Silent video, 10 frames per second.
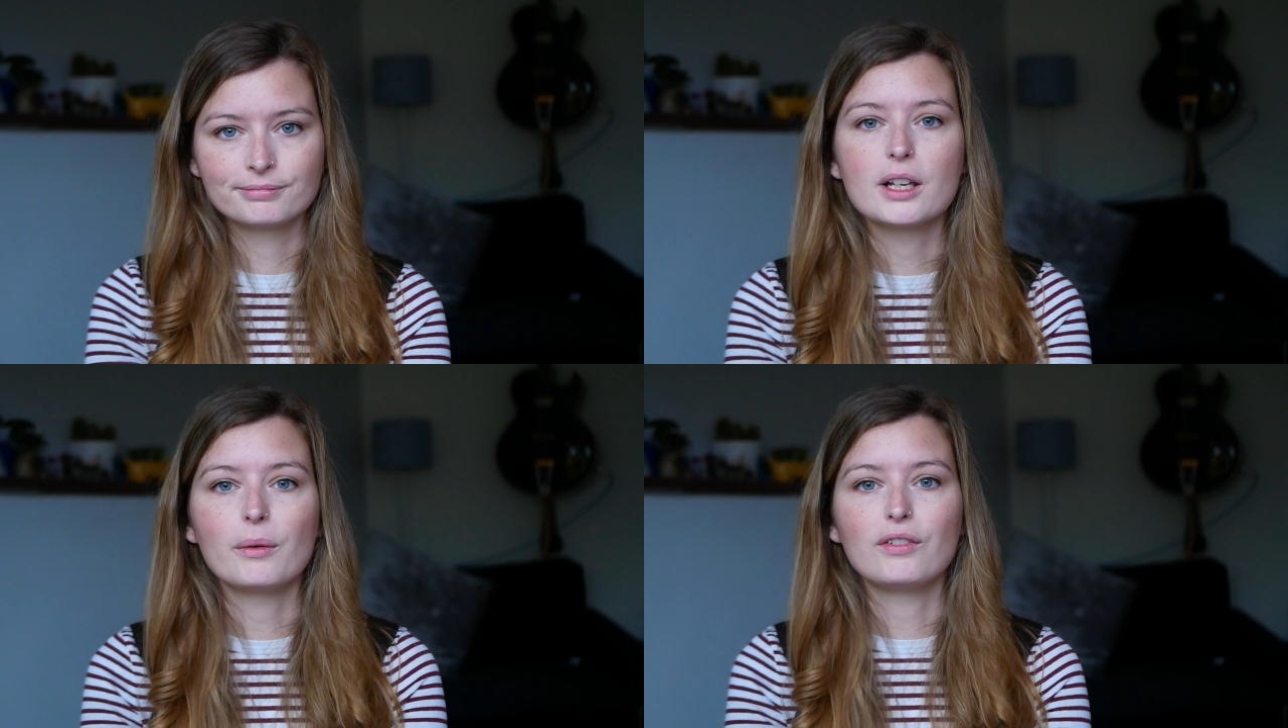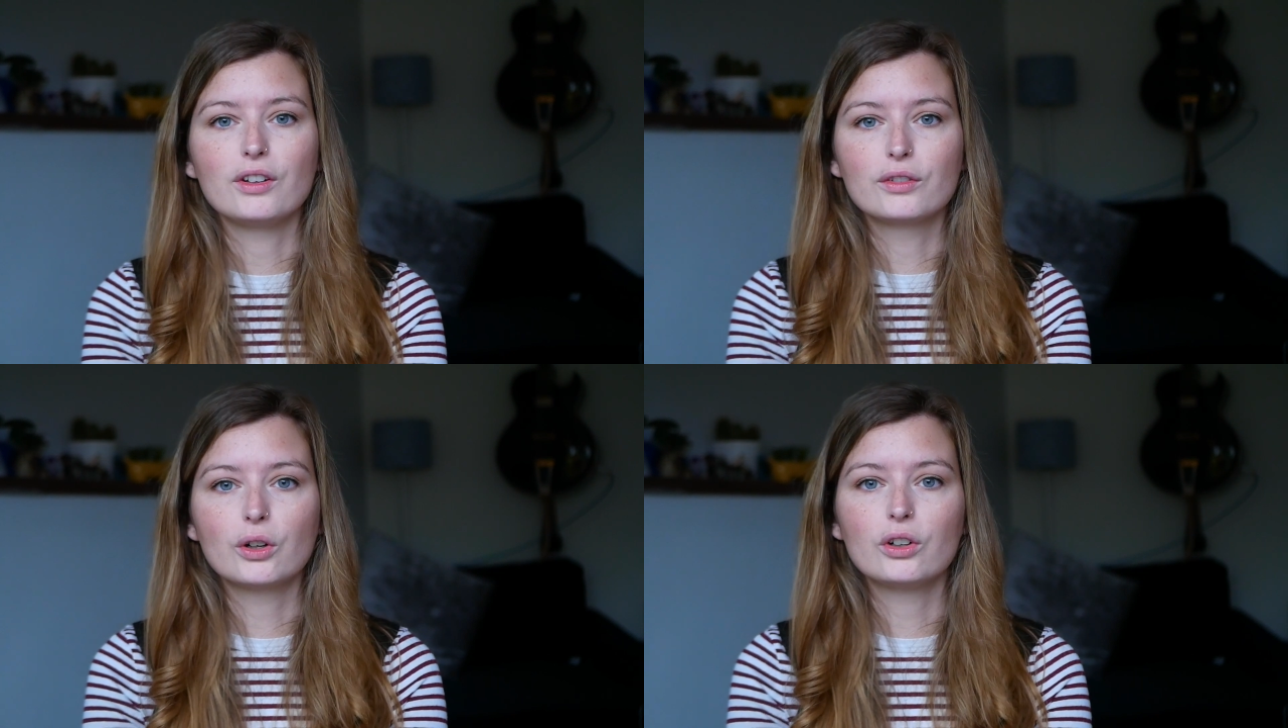So if
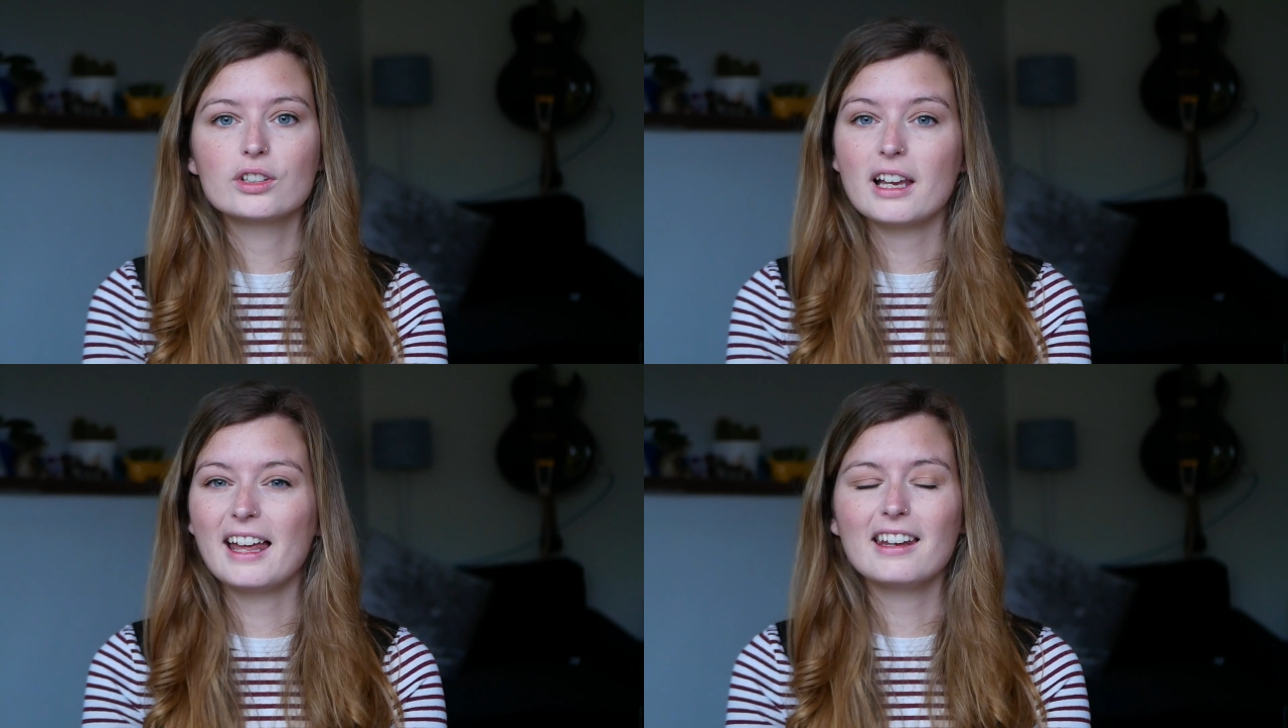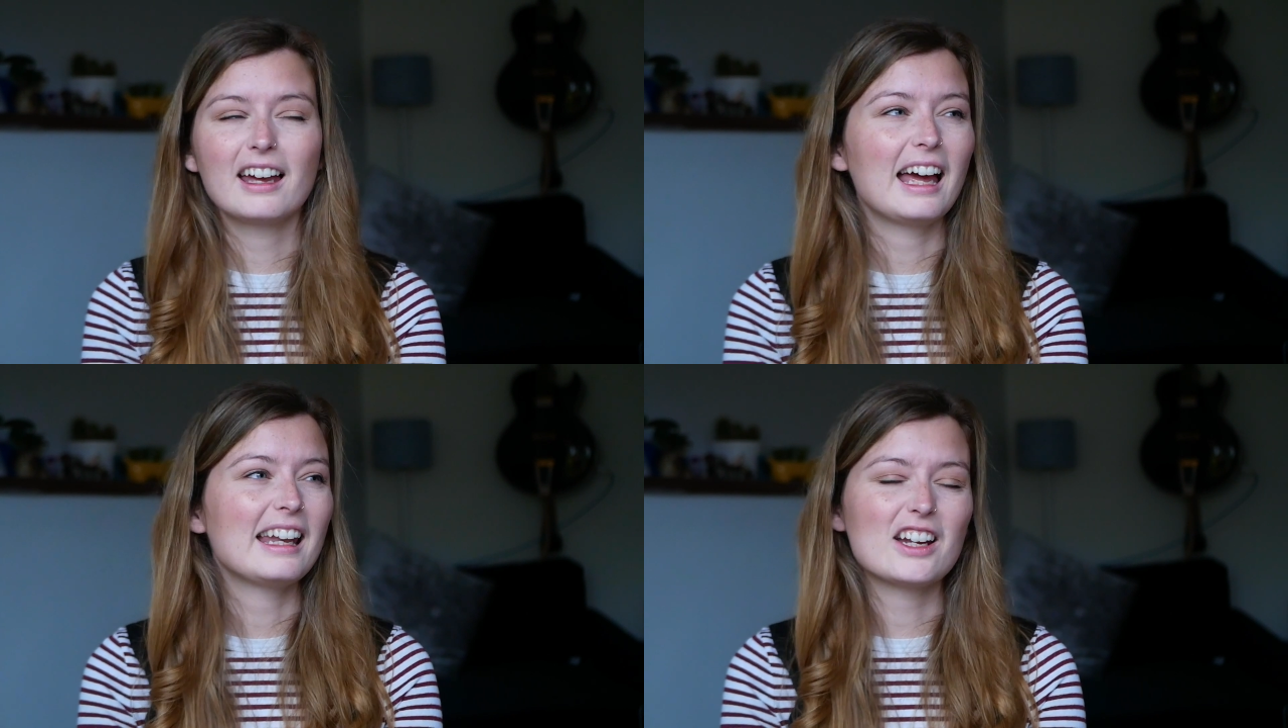you've got, and
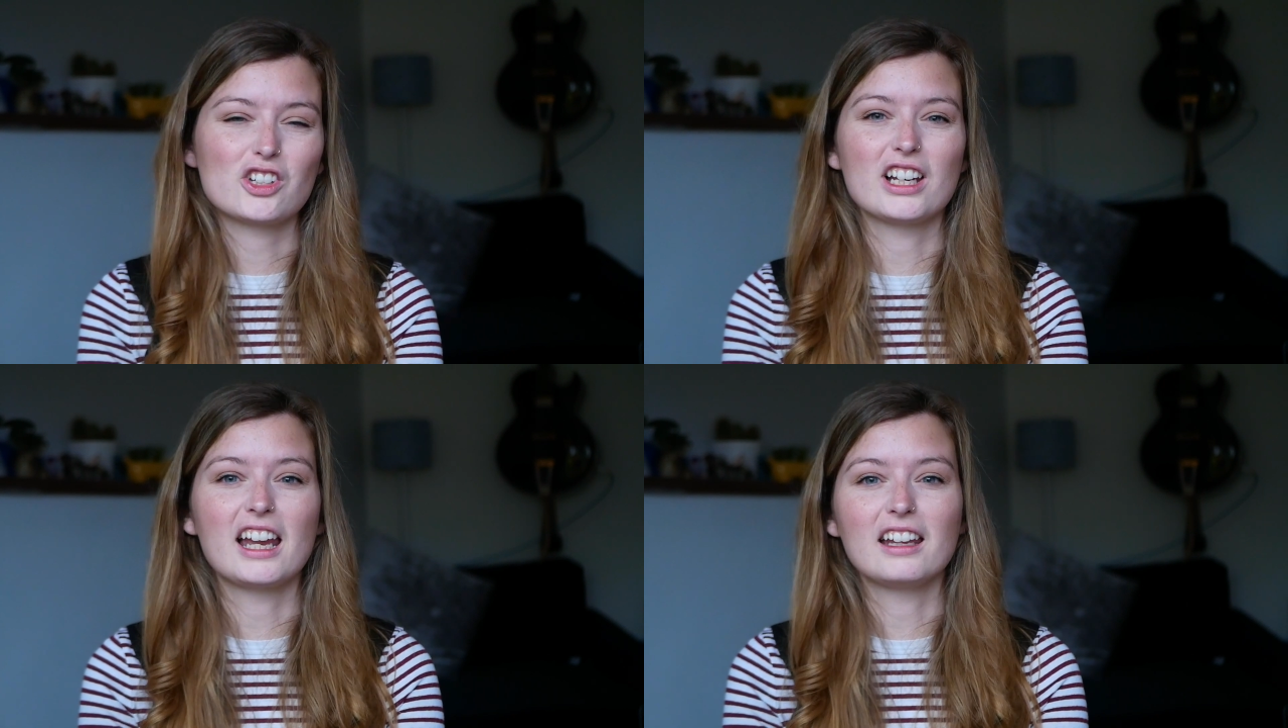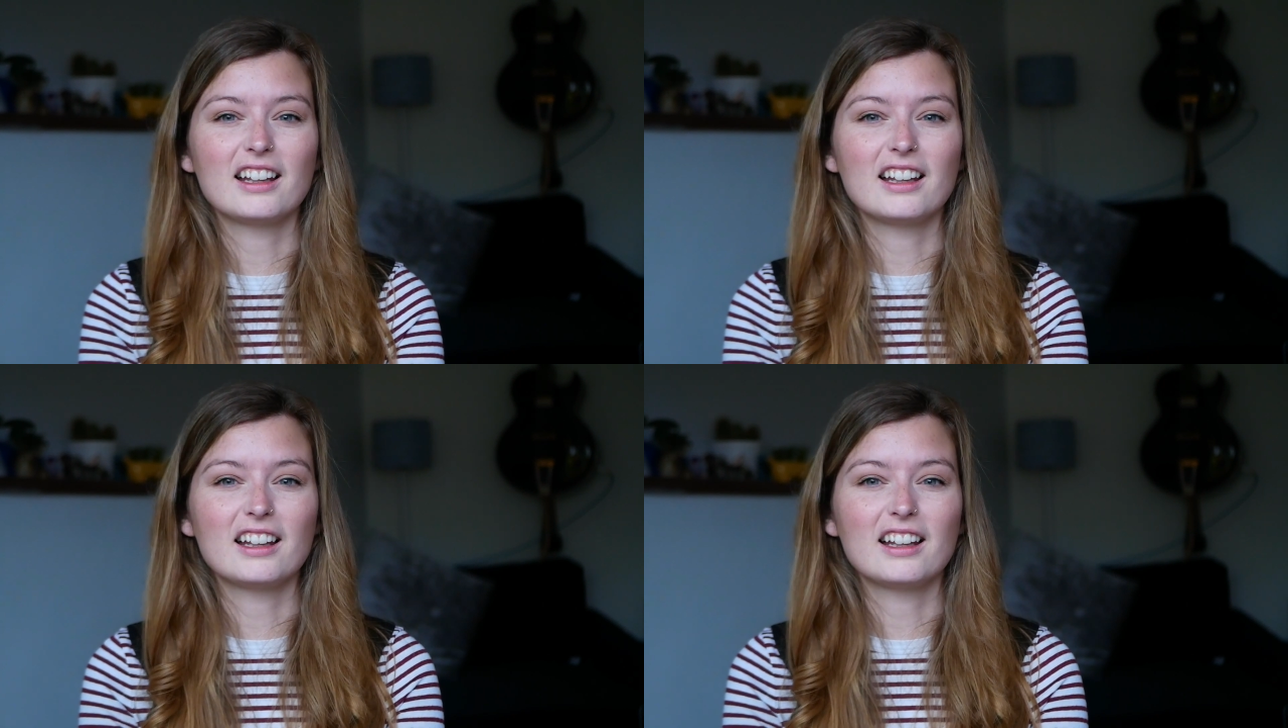actually